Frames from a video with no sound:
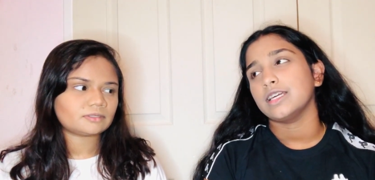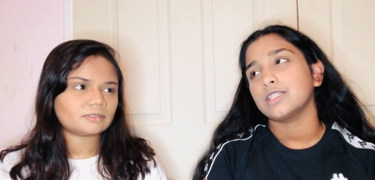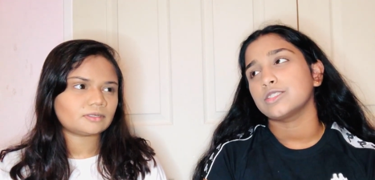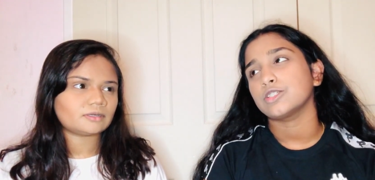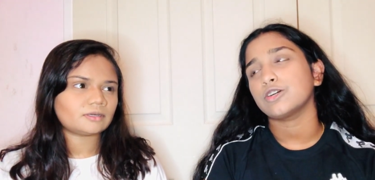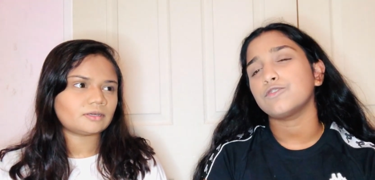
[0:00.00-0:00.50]

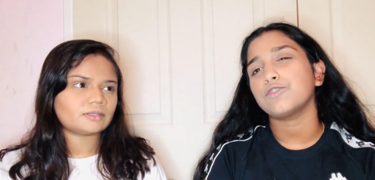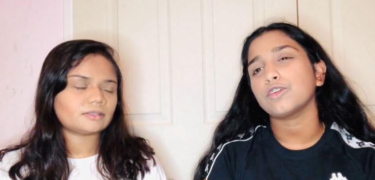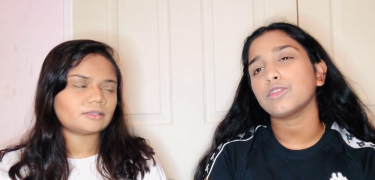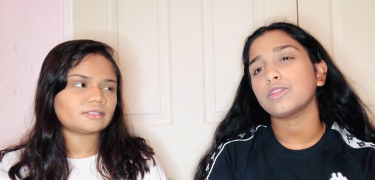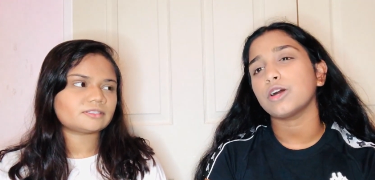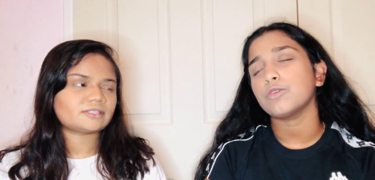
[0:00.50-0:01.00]
Speaker 1: So
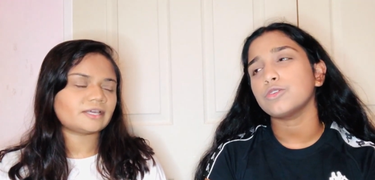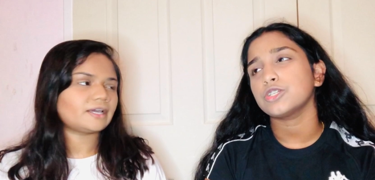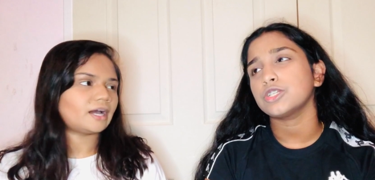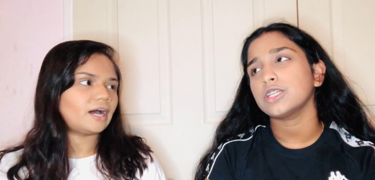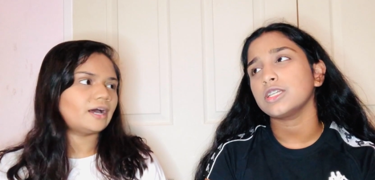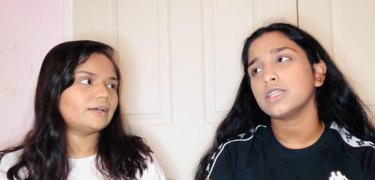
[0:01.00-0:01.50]
for
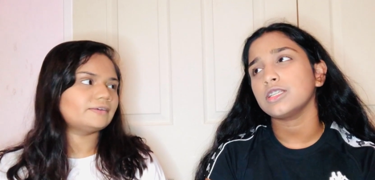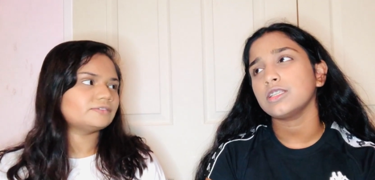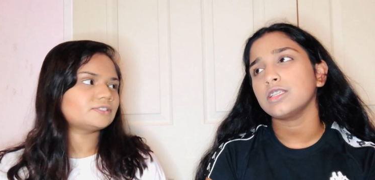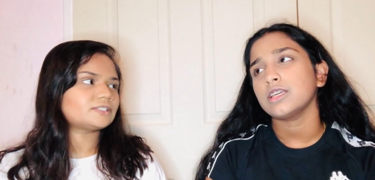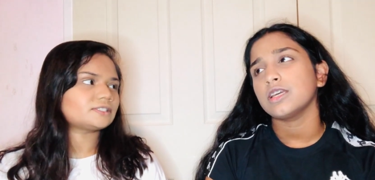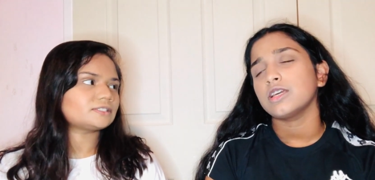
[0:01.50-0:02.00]

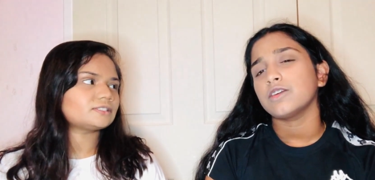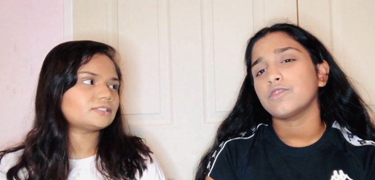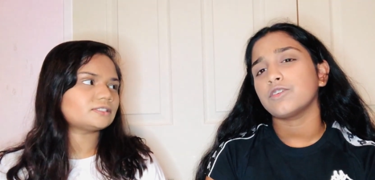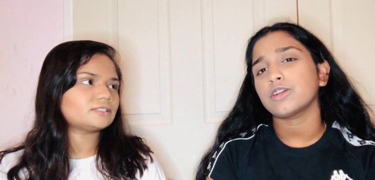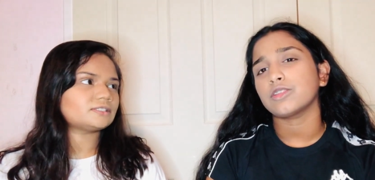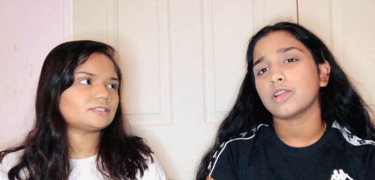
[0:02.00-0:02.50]
lotion,
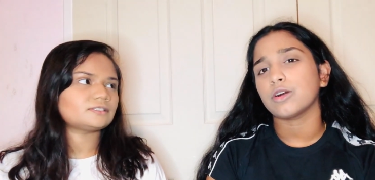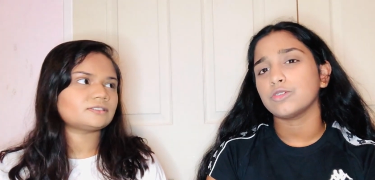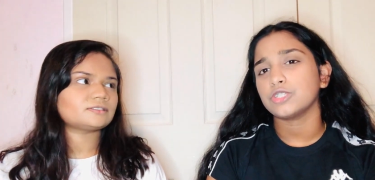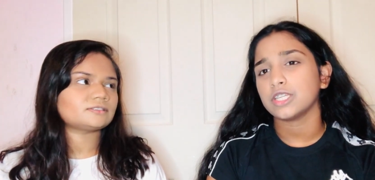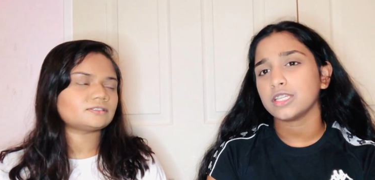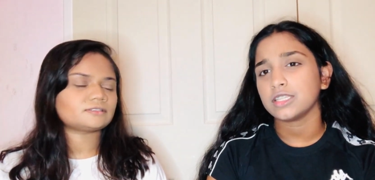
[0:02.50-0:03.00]
for
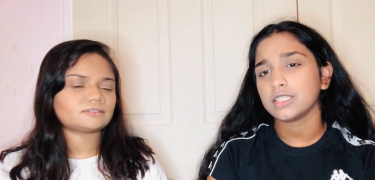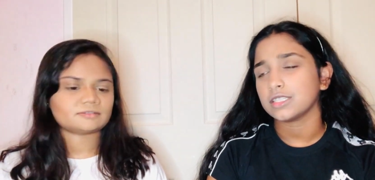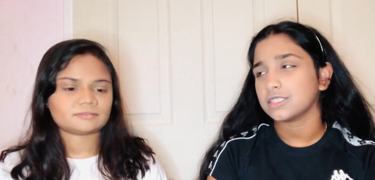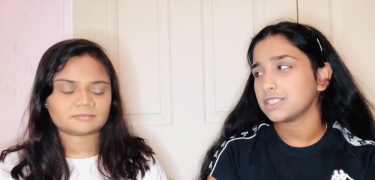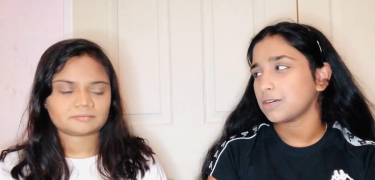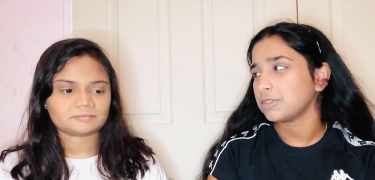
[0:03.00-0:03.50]
lotion,
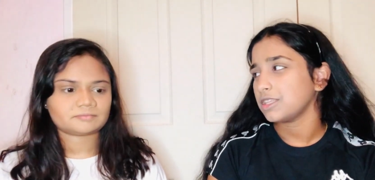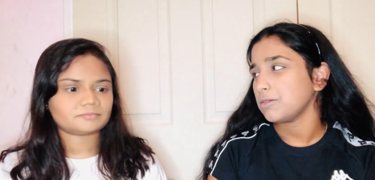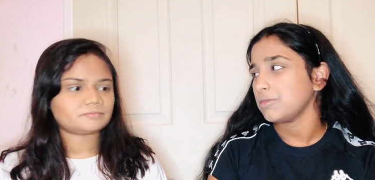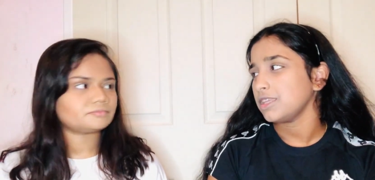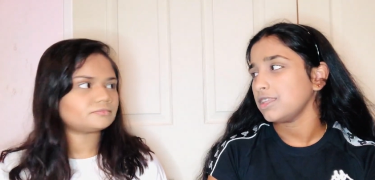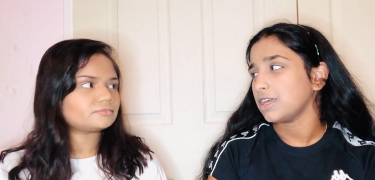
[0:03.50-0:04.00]
is that what
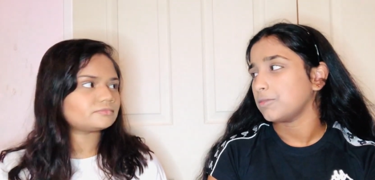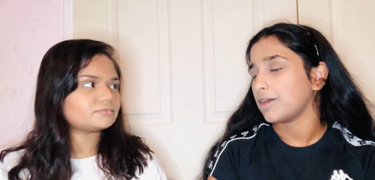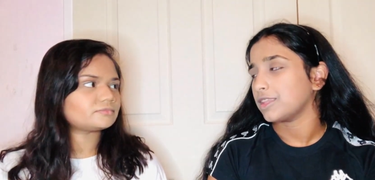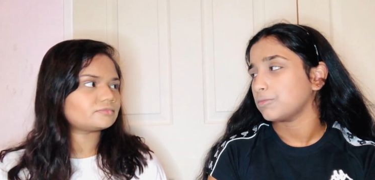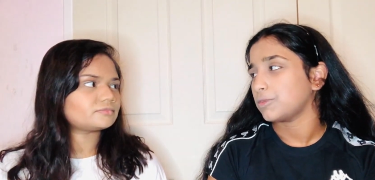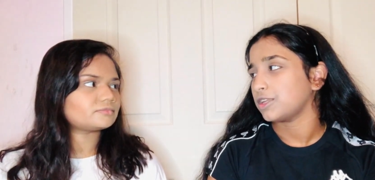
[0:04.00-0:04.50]
they mean? Like
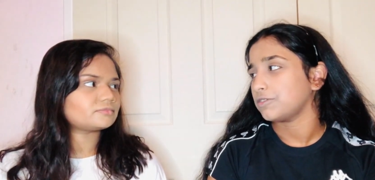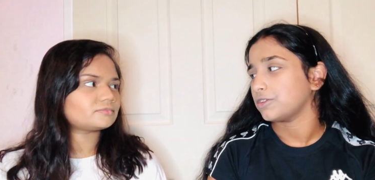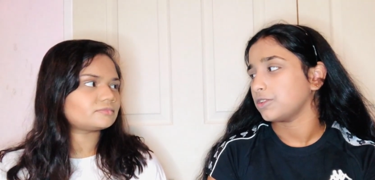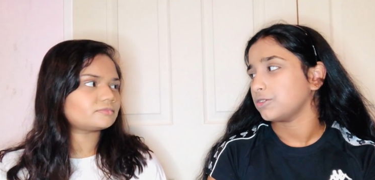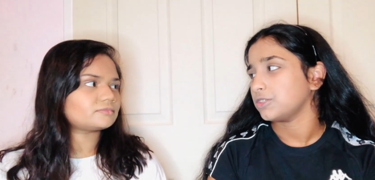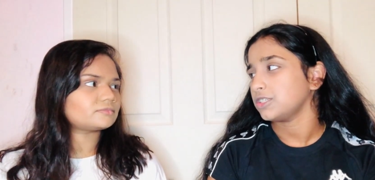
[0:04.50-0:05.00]
bath and body
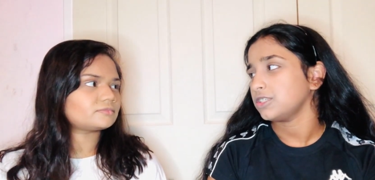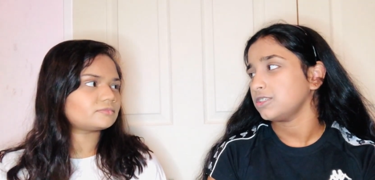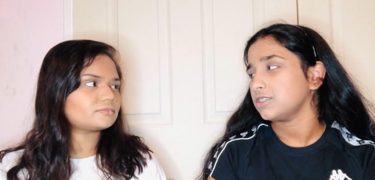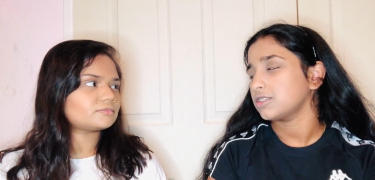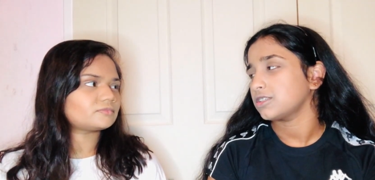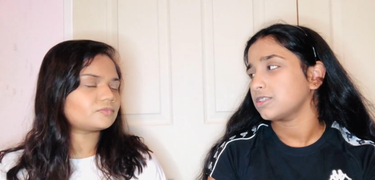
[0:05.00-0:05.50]
for lotion?
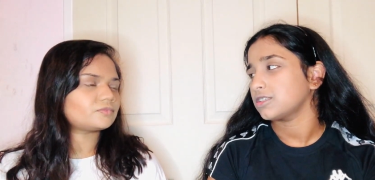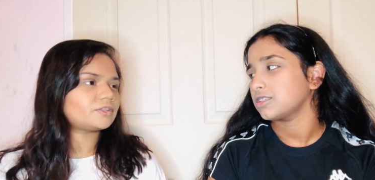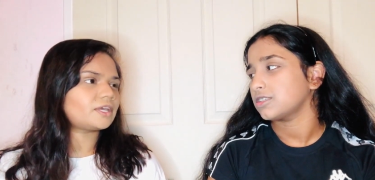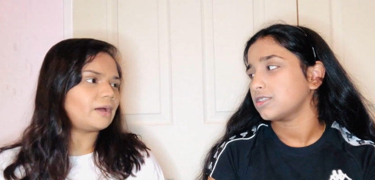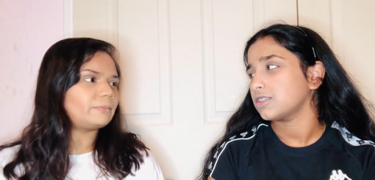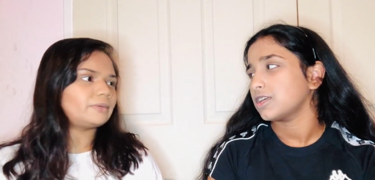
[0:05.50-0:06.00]

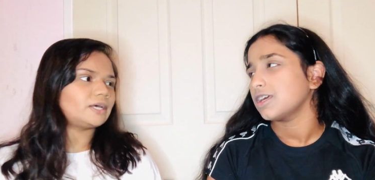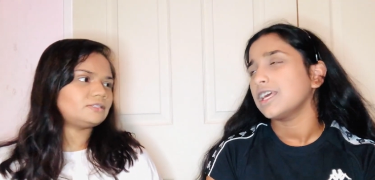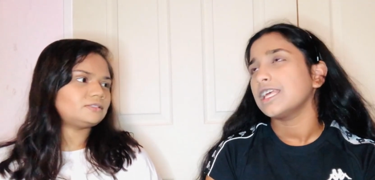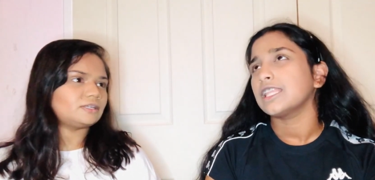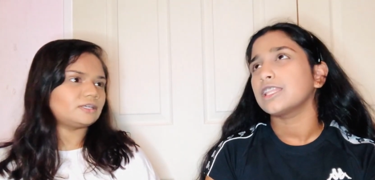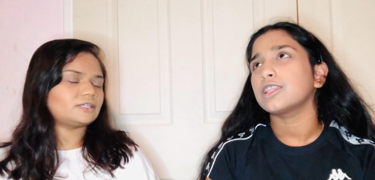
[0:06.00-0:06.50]
Yeah, I'm
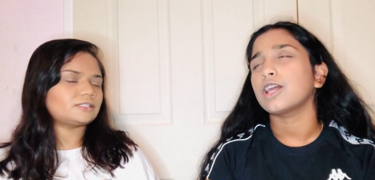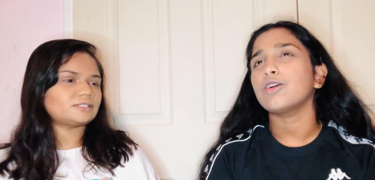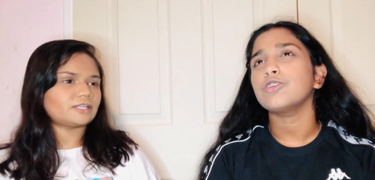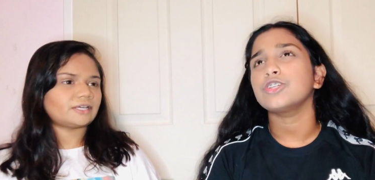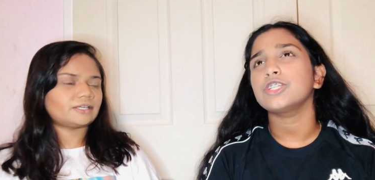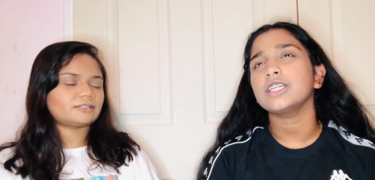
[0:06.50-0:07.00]
Speaker 2: guessing.
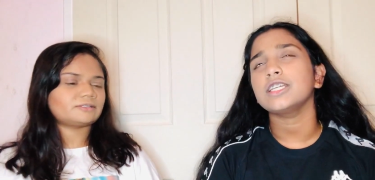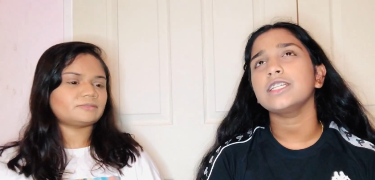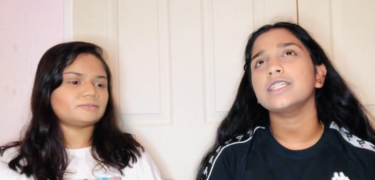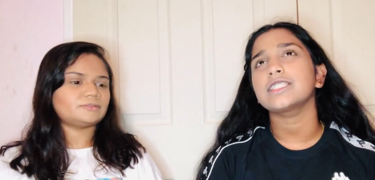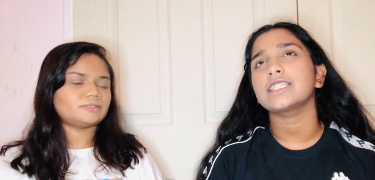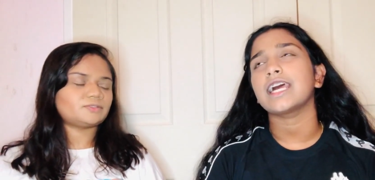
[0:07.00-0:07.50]
Lotion
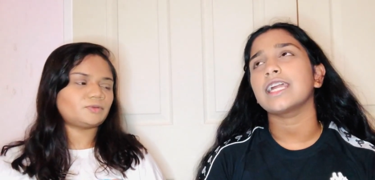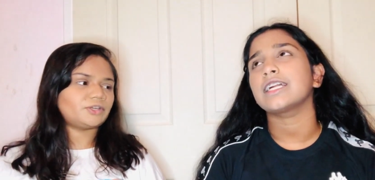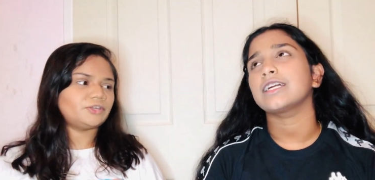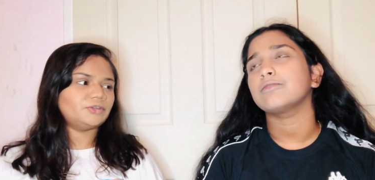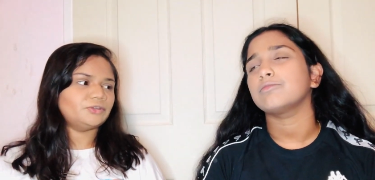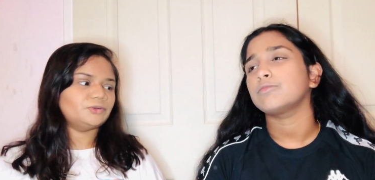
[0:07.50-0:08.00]
like, is
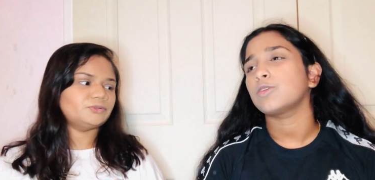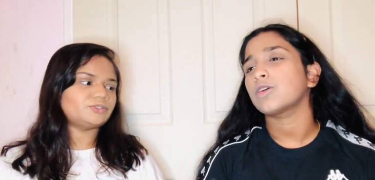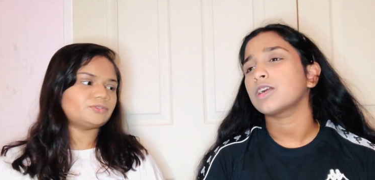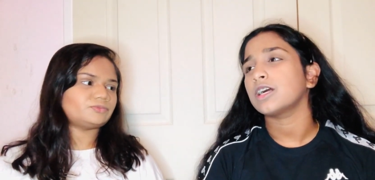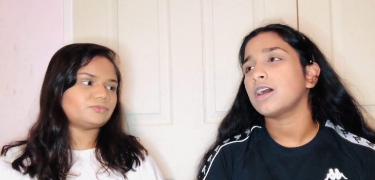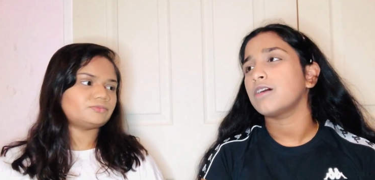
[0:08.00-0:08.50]
like
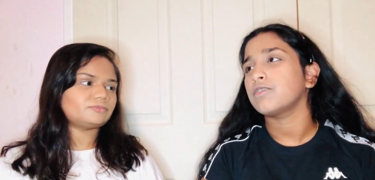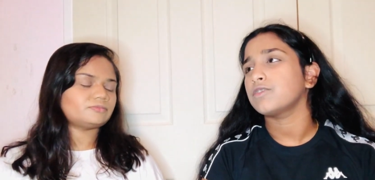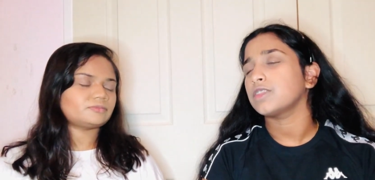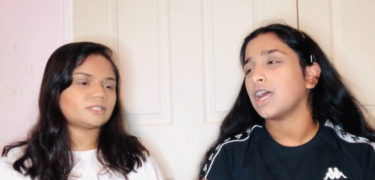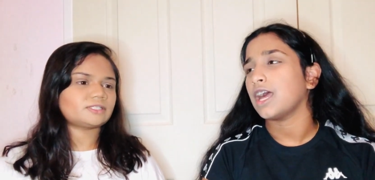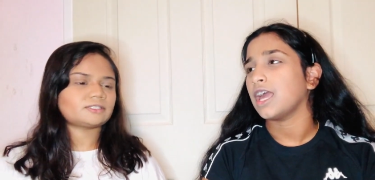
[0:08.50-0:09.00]
more
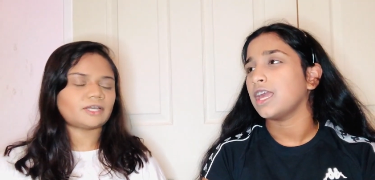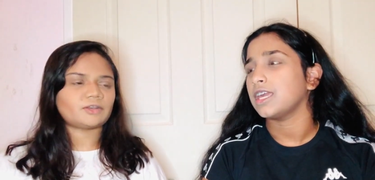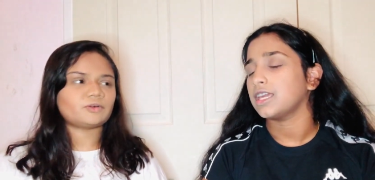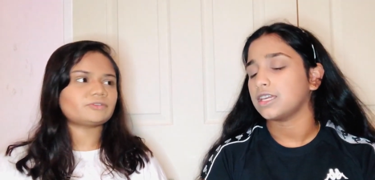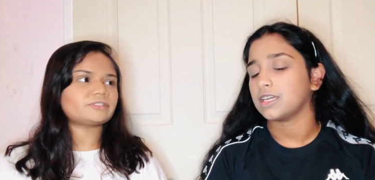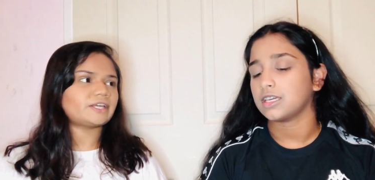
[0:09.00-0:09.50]
of like. I
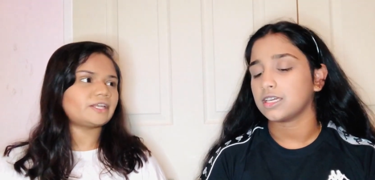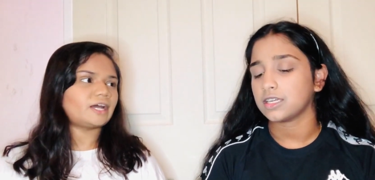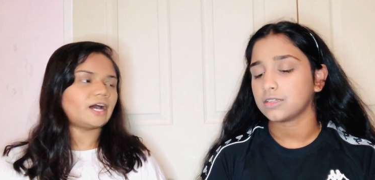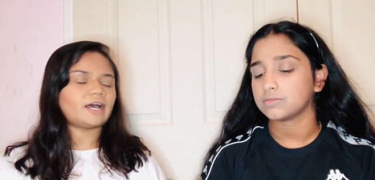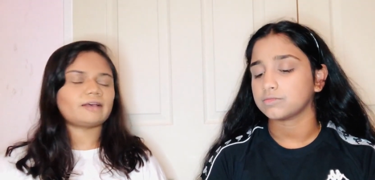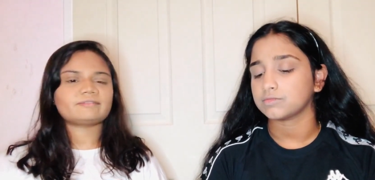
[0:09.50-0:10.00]
know St.
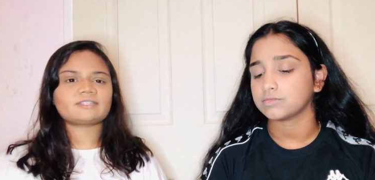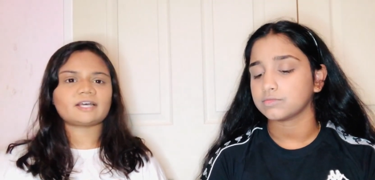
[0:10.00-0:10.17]
Ives